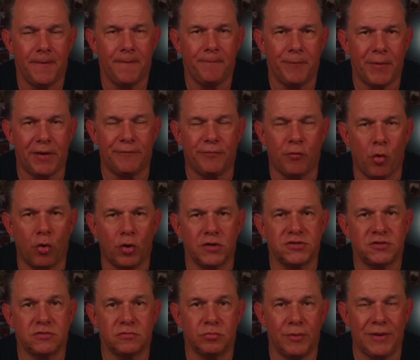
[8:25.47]
And of
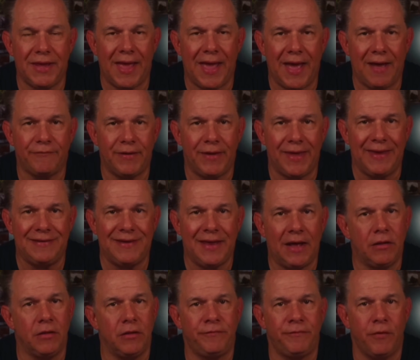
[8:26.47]
course, we have a
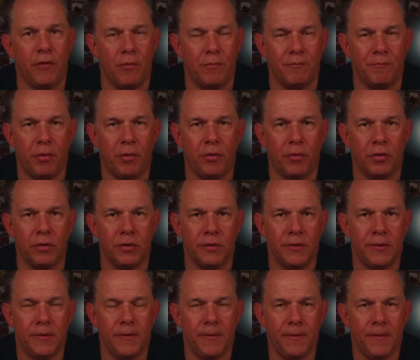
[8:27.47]
telephone pole.
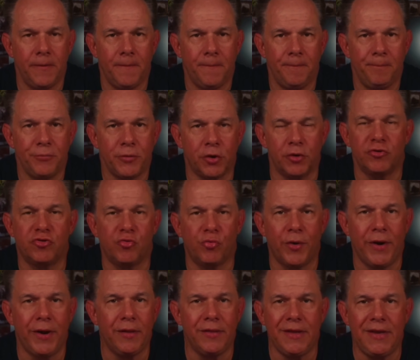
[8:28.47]
There's
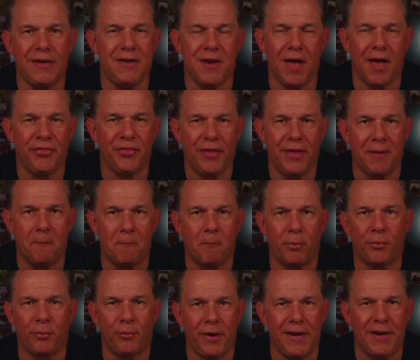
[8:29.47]
really nothing
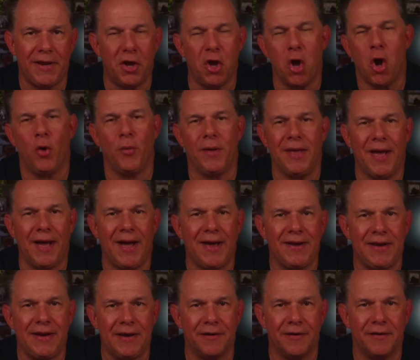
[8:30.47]
pretty going on
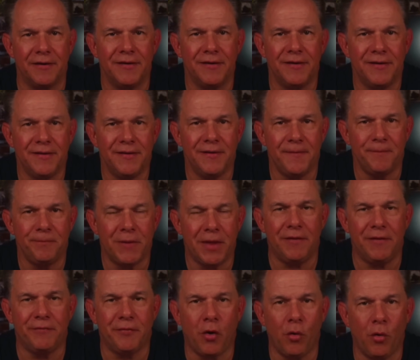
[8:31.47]
here. And
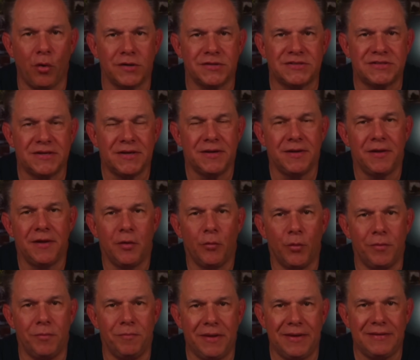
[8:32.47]
of course,
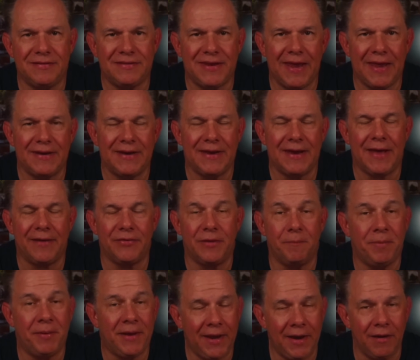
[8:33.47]
with me standing on the
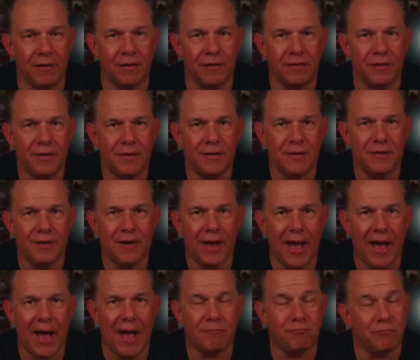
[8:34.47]
pier,
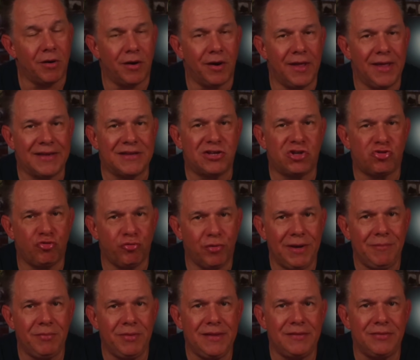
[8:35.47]
I'm
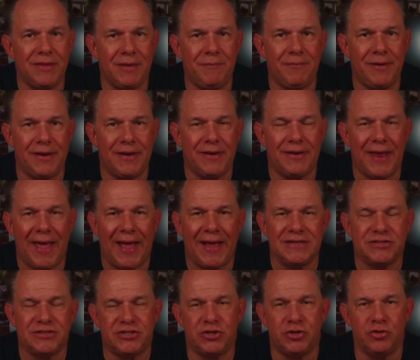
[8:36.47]
extremely limited
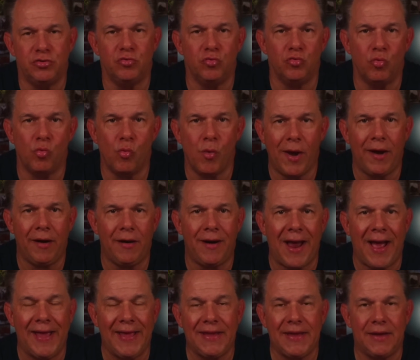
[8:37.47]
as to where
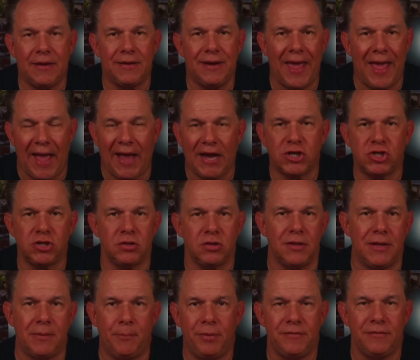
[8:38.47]
I can
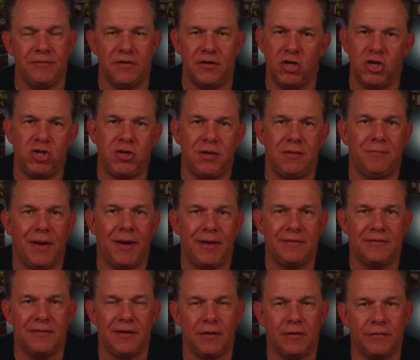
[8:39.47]
actually position
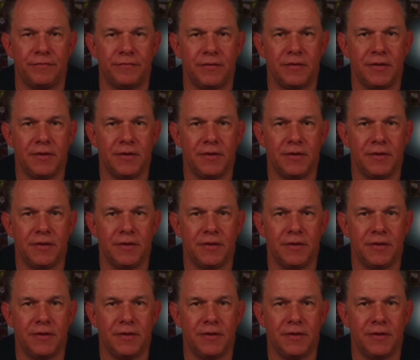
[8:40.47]
myself.